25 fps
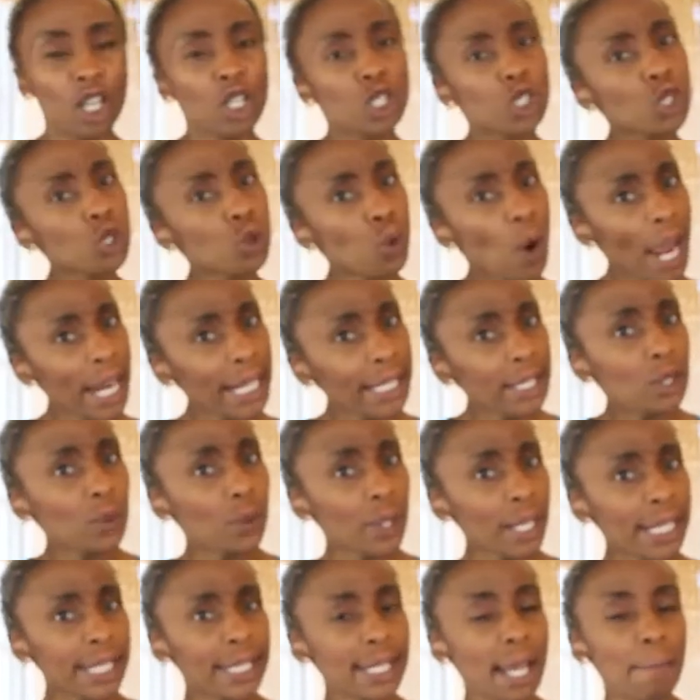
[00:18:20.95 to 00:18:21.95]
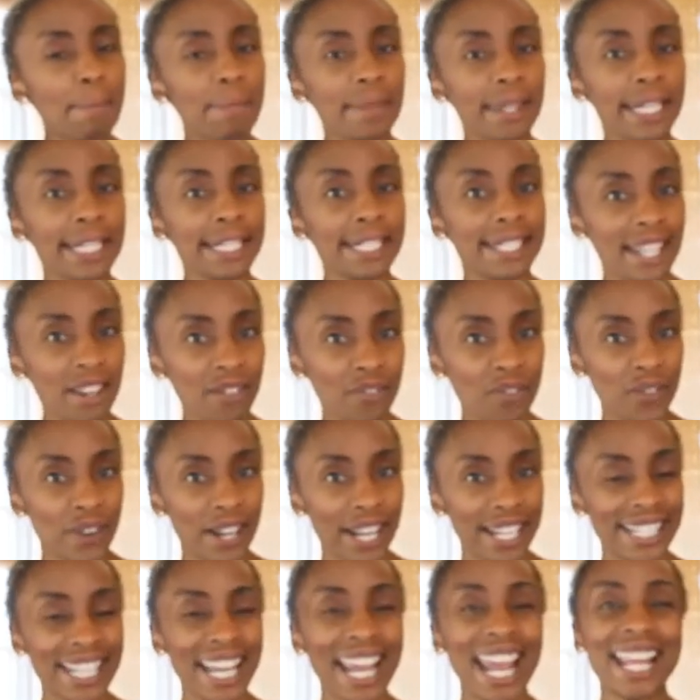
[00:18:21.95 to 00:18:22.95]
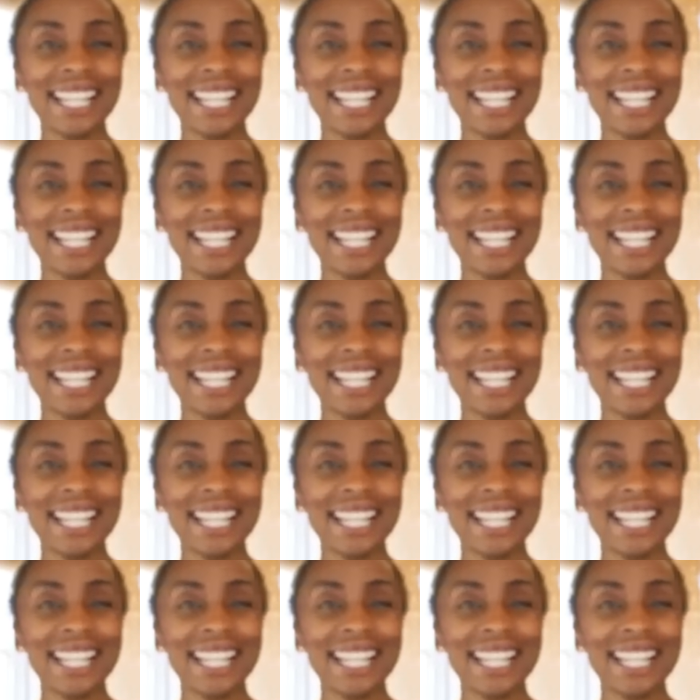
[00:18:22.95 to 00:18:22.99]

Try doing something different